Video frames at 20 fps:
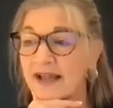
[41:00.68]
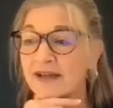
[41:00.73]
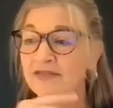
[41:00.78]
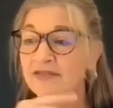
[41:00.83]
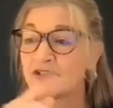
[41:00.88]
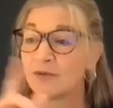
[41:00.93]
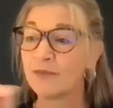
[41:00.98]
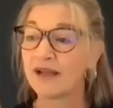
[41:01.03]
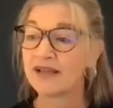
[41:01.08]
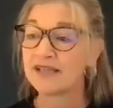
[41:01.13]

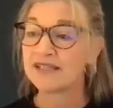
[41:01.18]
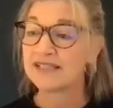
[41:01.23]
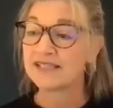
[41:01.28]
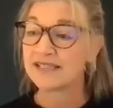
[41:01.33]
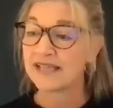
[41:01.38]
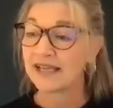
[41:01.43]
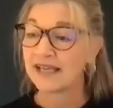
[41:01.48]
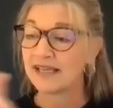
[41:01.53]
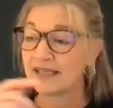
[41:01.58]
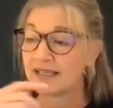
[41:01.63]
after my
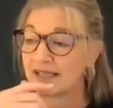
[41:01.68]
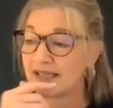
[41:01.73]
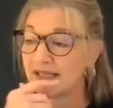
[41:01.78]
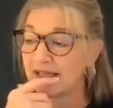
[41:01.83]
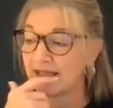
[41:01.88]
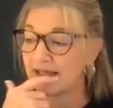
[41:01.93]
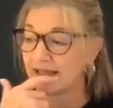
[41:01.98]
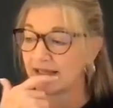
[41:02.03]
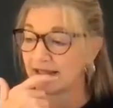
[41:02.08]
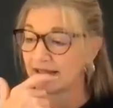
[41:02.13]
second
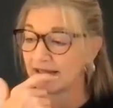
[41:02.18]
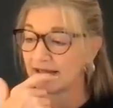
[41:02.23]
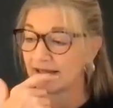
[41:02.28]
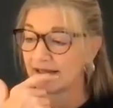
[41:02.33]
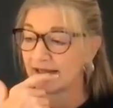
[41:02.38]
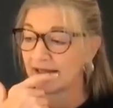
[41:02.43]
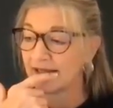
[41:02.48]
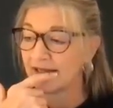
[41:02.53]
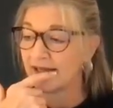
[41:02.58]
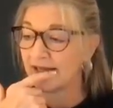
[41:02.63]
kid.
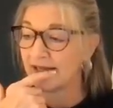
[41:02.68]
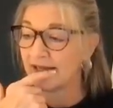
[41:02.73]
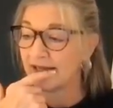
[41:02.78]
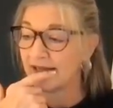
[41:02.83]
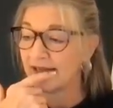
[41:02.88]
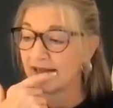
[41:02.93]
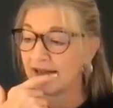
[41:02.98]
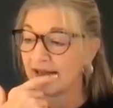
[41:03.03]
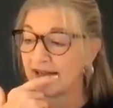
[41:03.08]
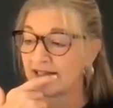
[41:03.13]

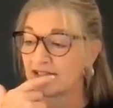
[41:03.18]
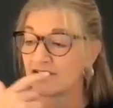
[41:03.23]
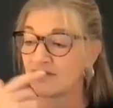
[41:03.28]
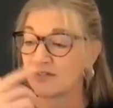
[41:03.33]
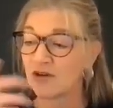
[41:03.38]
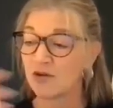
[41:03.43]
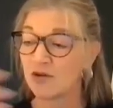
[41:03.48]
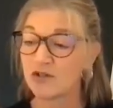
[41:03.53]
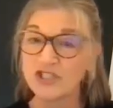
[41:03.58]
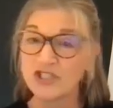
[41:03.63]
And
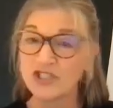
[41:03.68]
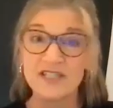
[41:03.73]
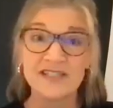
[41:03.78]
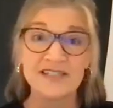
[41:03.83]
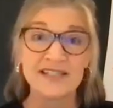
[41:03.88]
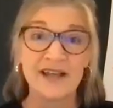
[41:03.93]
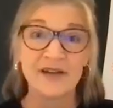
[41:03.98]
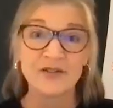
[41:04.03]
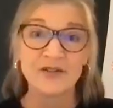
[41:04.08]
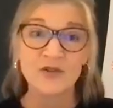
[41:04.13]
so
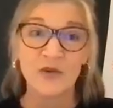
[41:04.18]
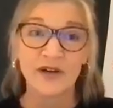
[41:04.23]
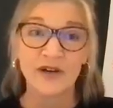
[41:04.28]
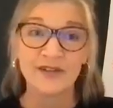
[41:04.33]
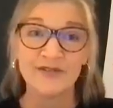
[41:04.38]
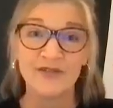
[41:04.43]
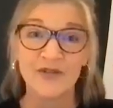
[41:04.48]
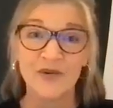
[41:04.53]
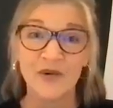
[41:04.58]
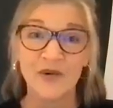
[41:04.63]
she's now
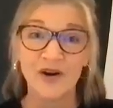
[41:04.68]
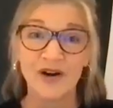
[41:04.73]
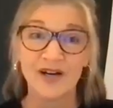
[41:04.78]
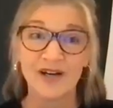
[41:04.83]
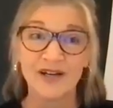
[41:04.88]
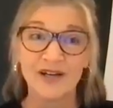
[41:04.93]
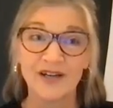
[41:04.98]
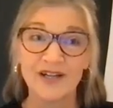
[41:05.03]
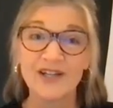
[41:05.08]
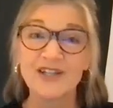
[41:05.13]

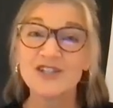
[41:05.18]
24.